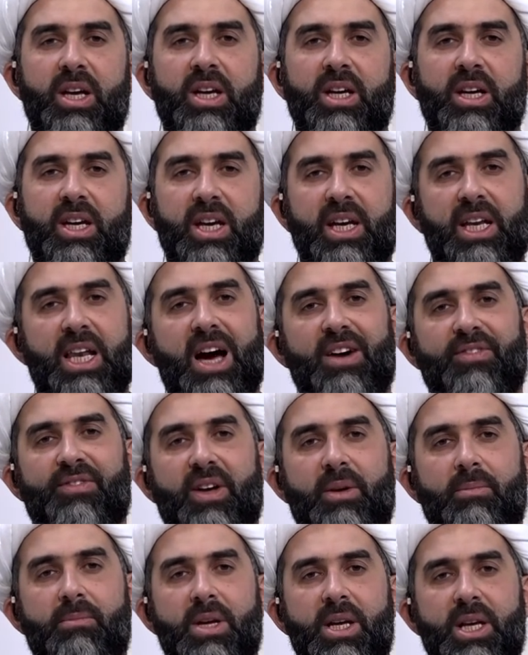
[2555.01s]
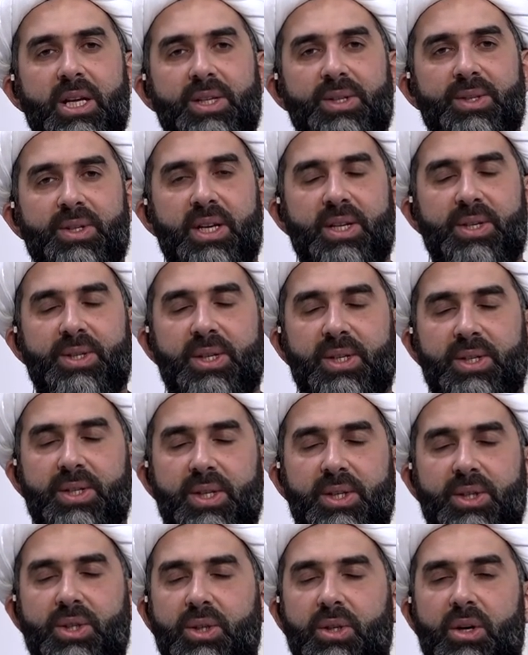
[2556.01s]
khilafah means and
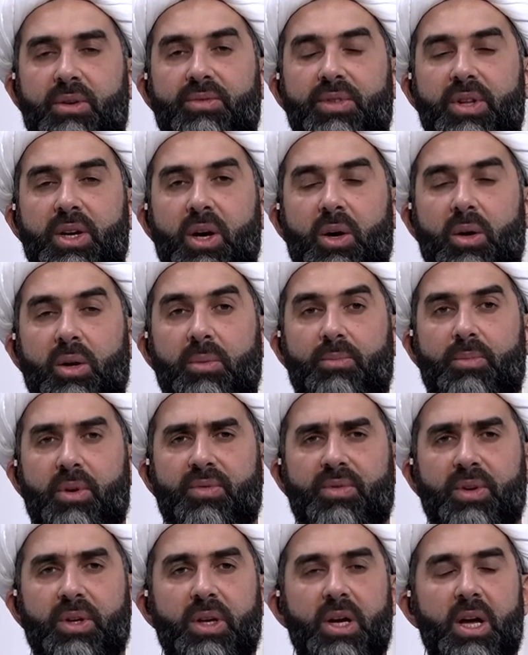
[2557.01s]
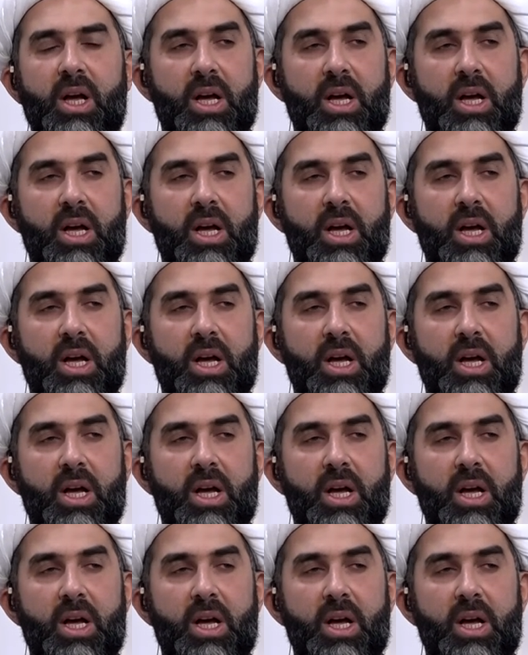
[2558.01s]
succession of the Holy Prophet.